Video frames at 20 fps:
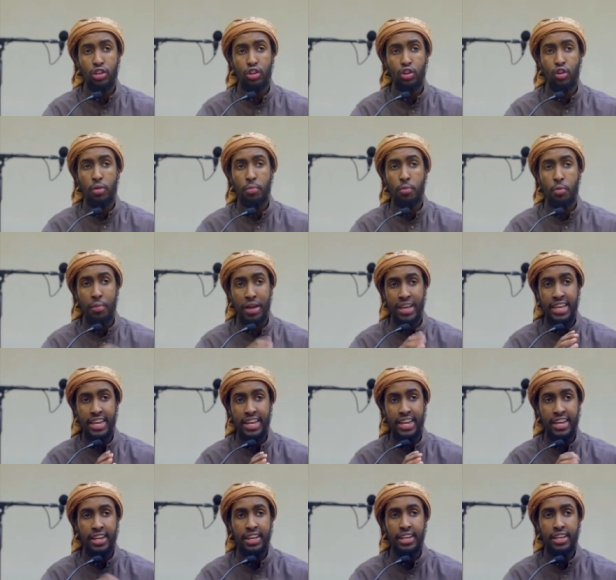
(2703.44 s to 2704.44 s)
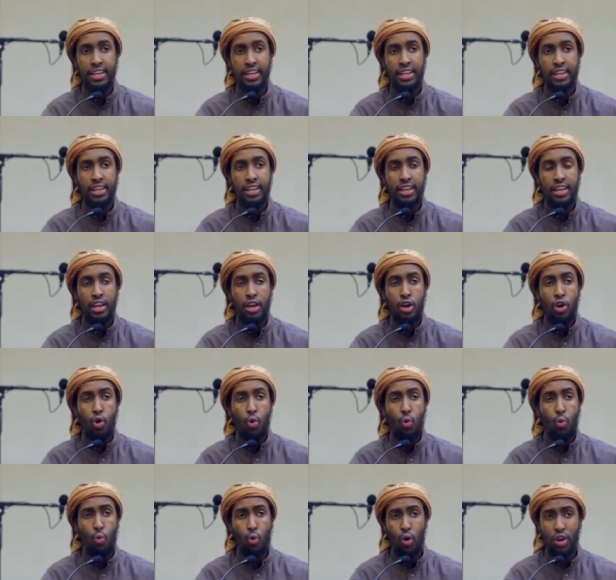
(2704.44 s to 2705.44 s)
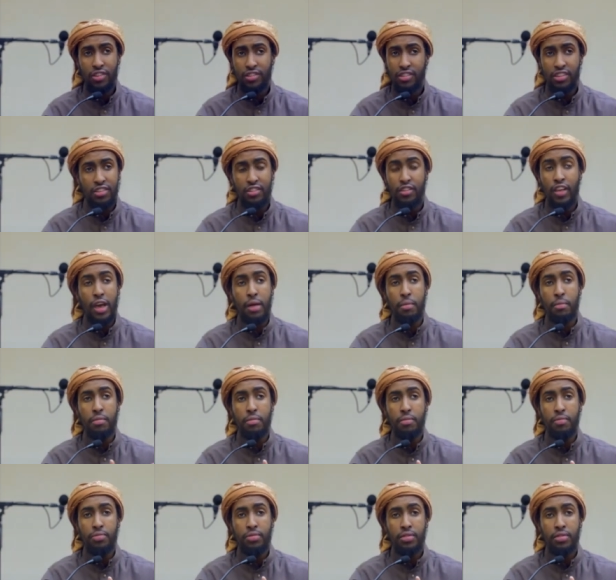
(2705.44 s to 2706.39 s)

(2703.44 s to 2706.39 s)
you're a Mumayyah. What's this term?